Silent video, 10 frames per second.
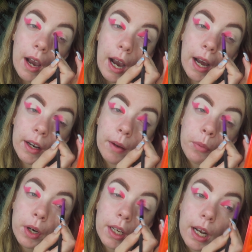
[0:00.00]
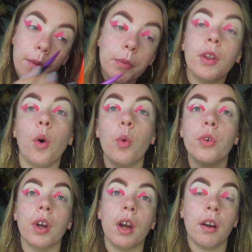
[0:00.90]
I'm pretty glad with the
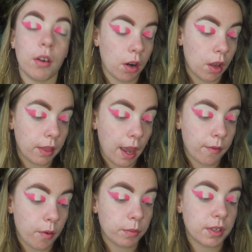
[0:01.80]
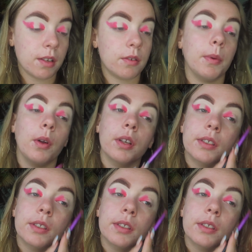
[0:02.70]
order that everyone was in, to be honest.